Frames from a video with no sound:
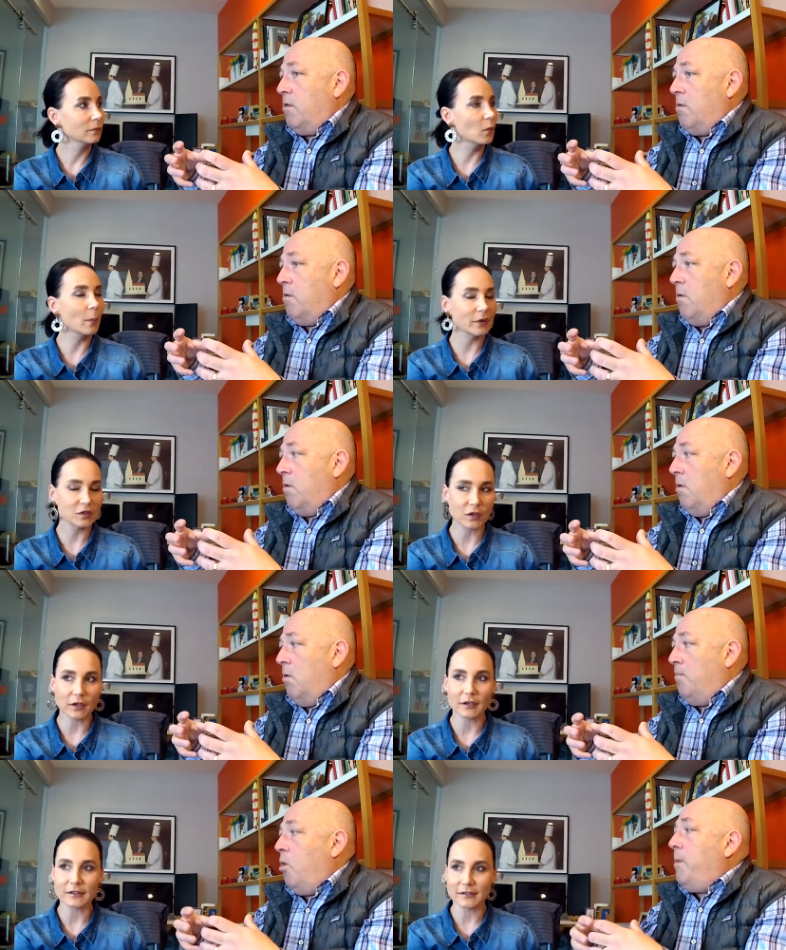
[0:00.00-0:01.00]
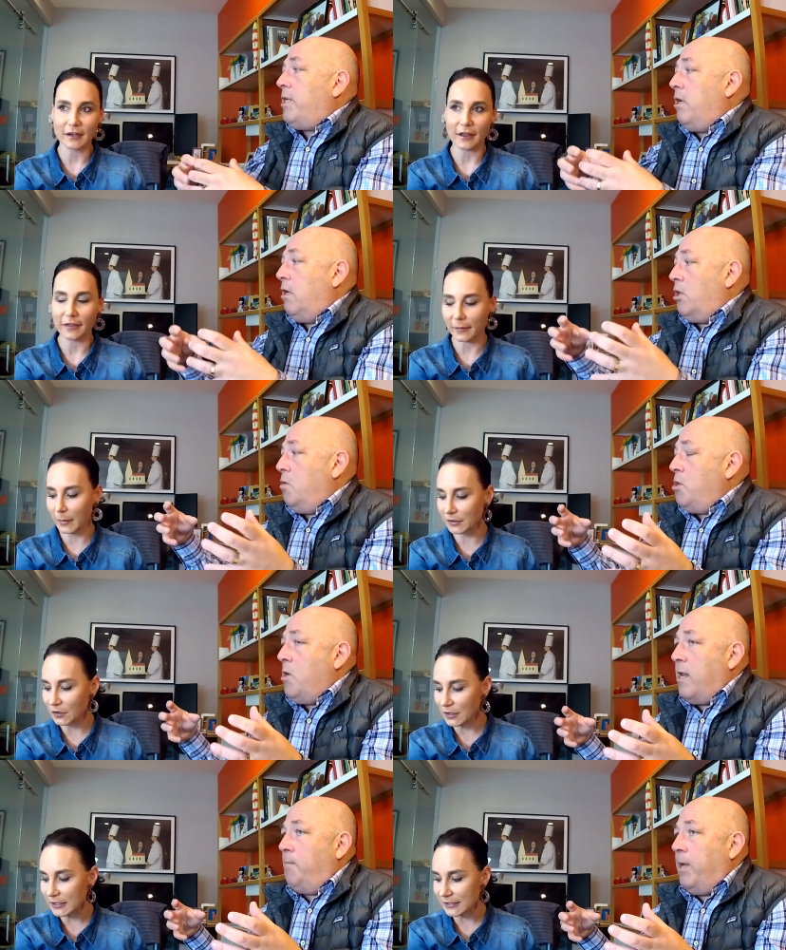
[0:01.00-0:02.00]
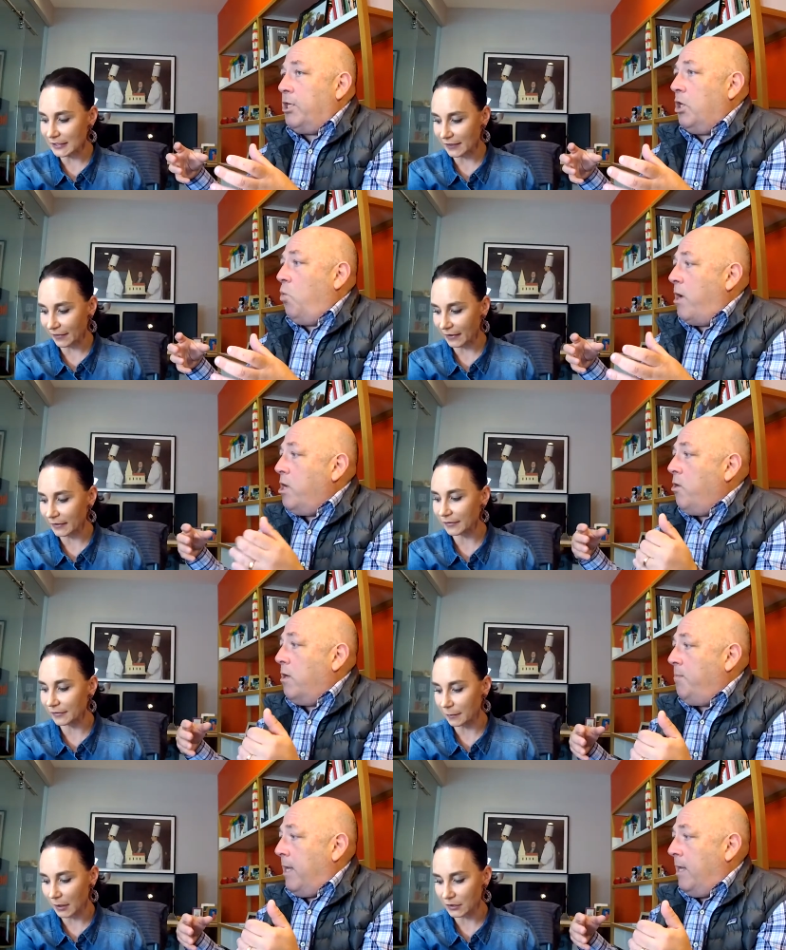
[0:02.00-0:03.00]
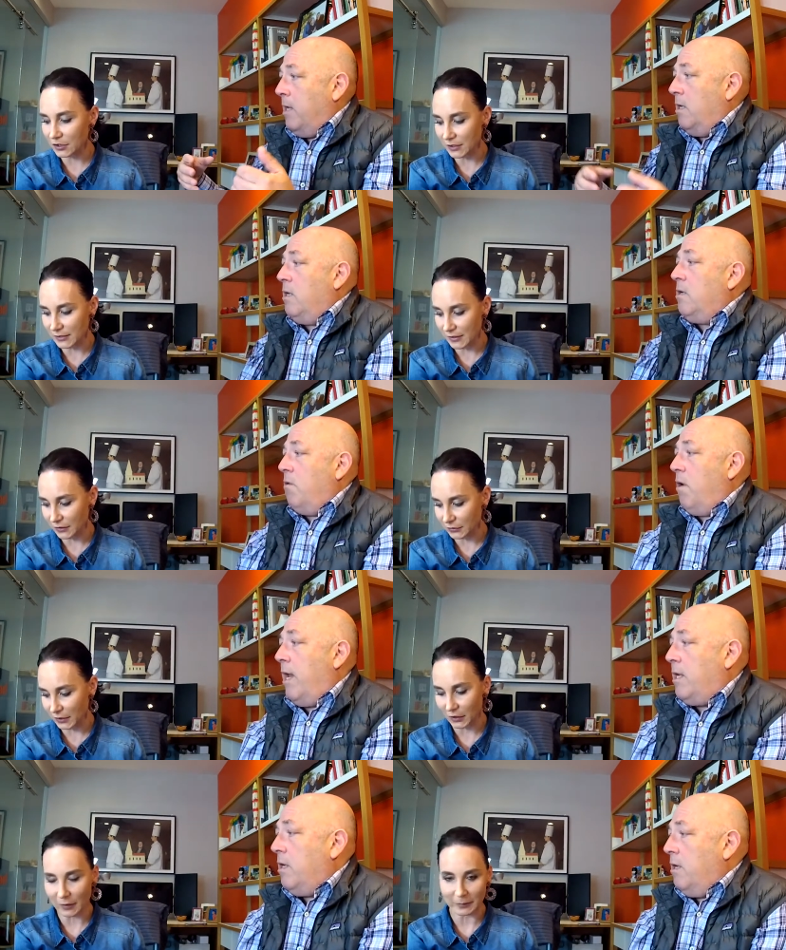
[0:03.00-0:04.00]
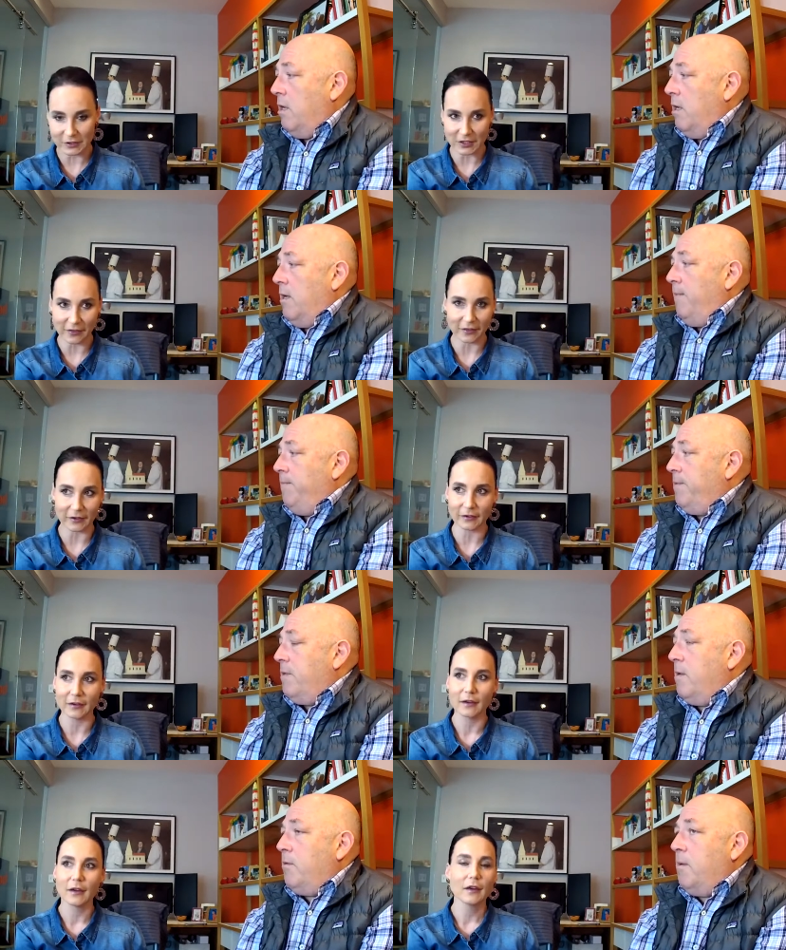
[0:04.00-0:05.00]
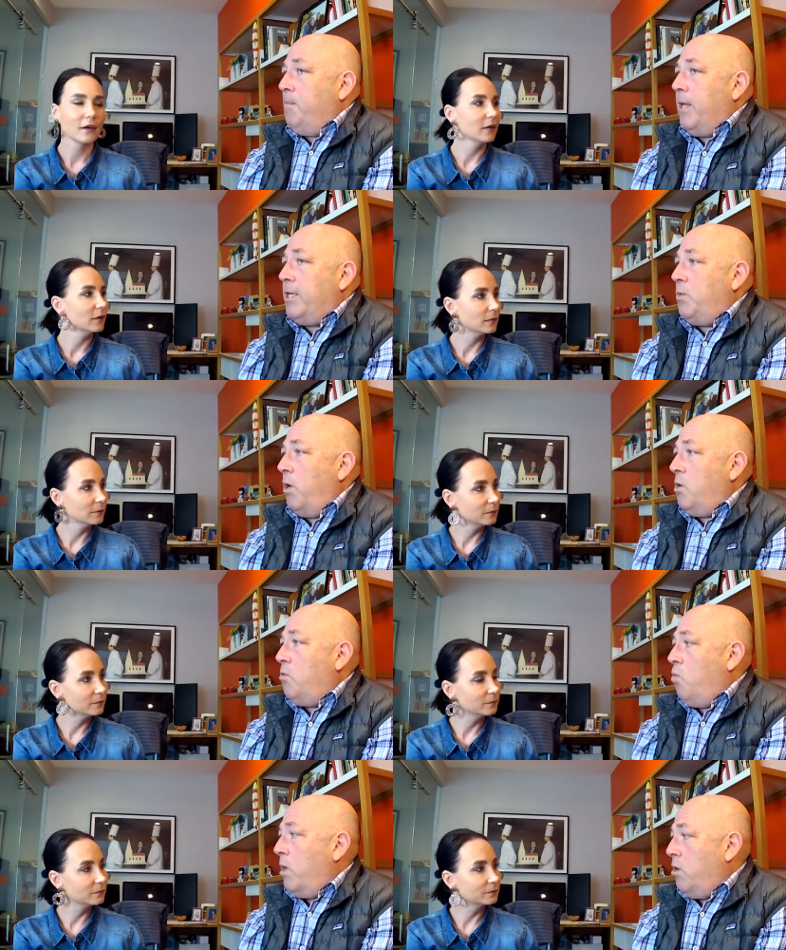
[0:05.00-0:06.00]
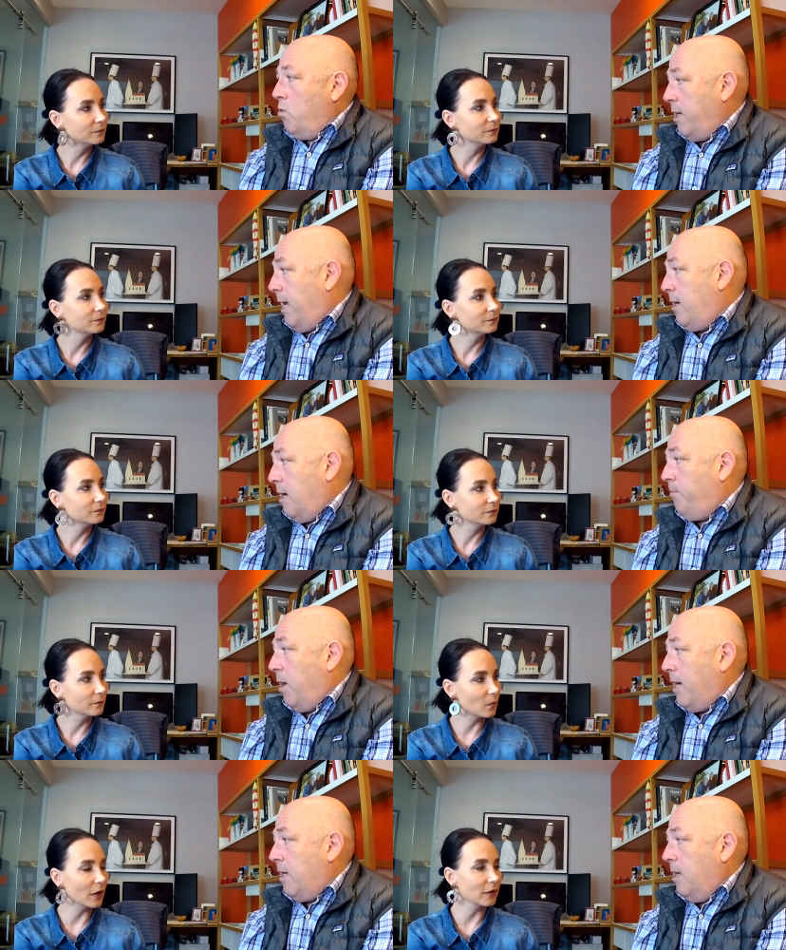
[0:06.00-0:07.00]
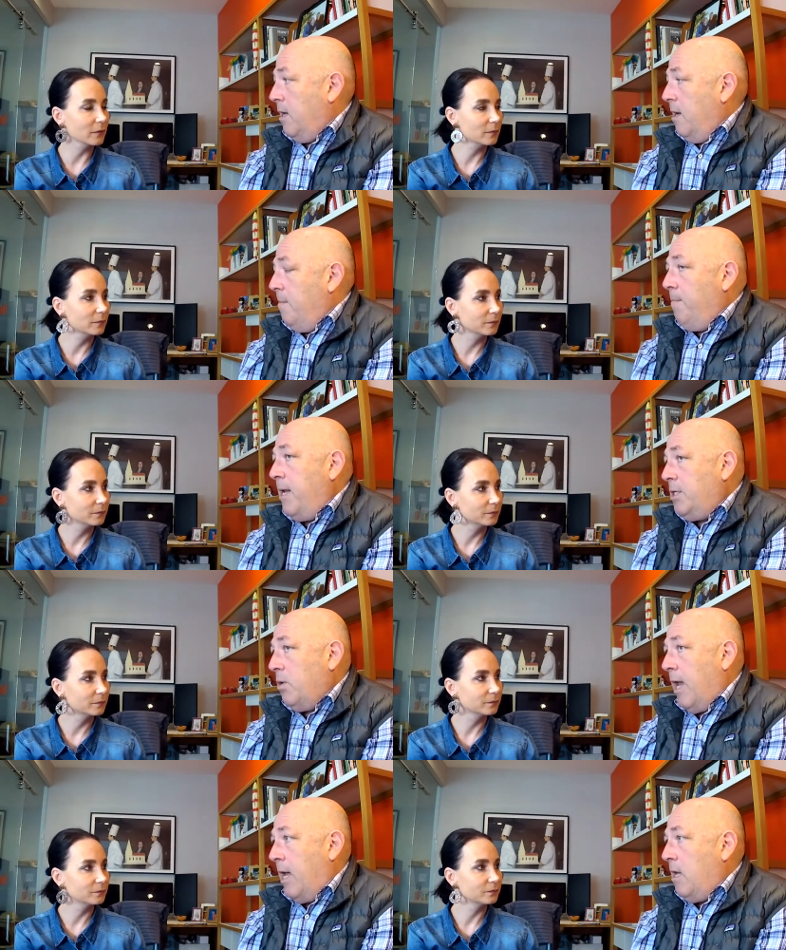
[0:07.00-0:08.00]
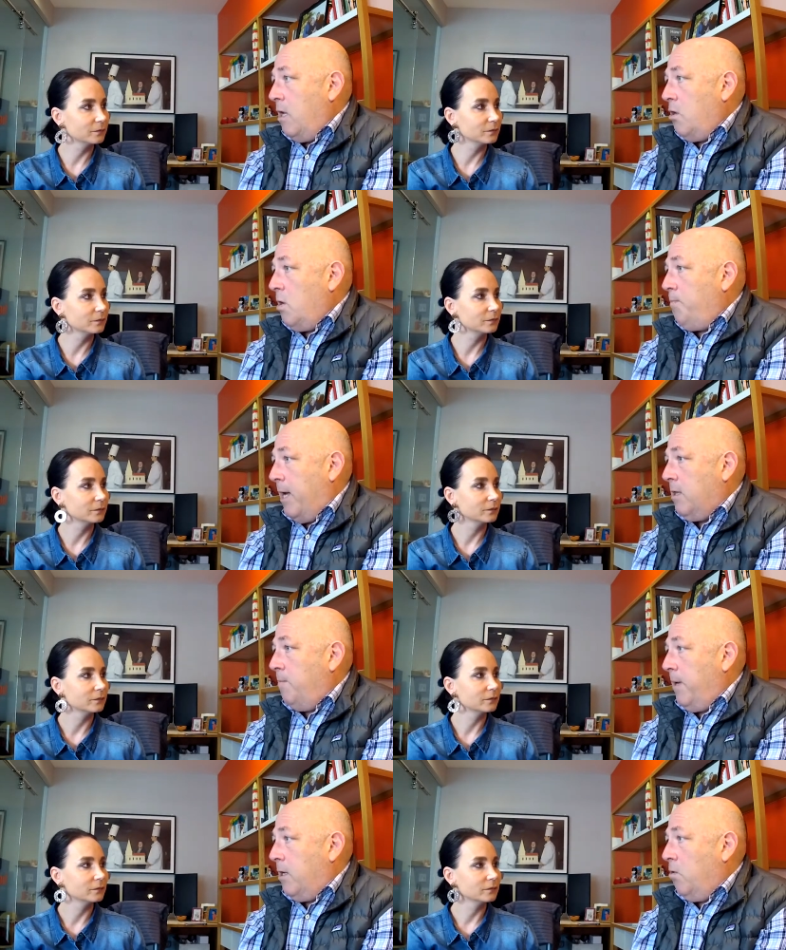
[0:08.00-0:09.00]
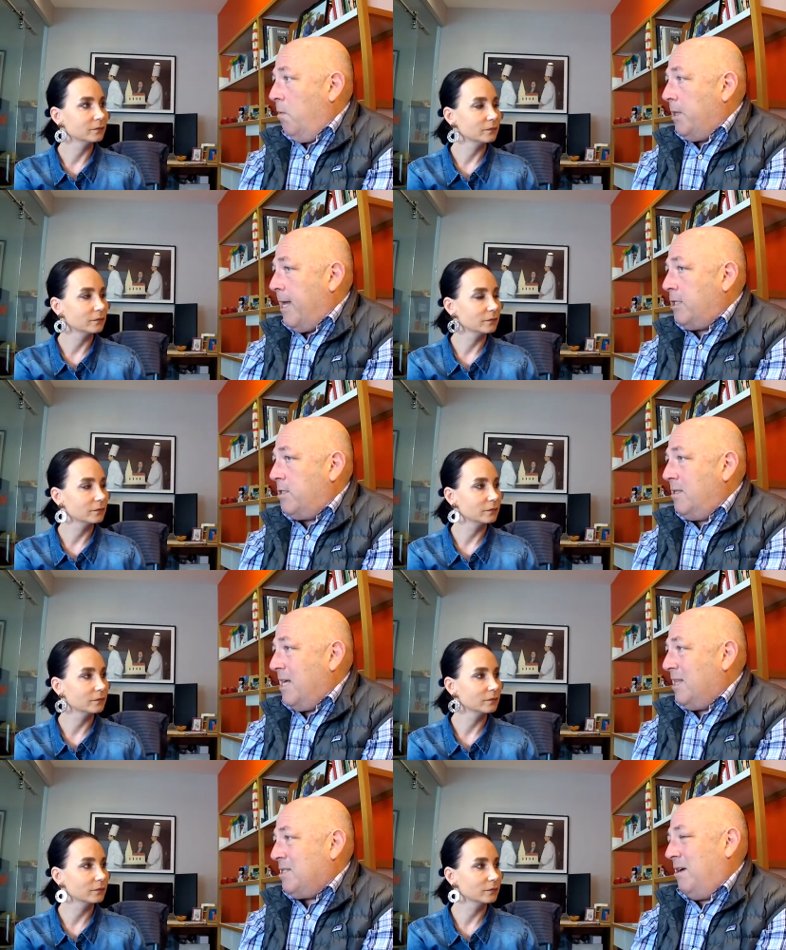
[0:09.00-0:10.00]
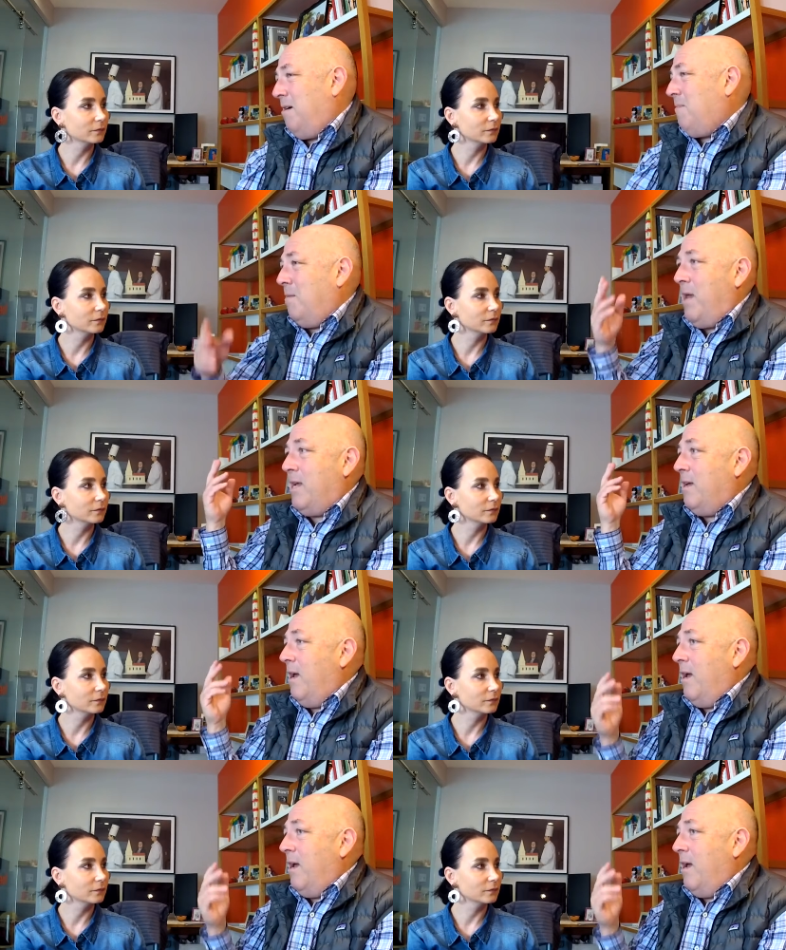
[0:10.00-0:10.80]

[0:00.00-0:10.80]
Speaker 1: more materialistic. More material. I think. You, materialistic you kind of picture things be, much easier right. to accomplish. I think
Speaker 2: the the place where you where you're going to end up. Right. Right. Money's okay. You could pick the big goal, but that's like this. I'm going to make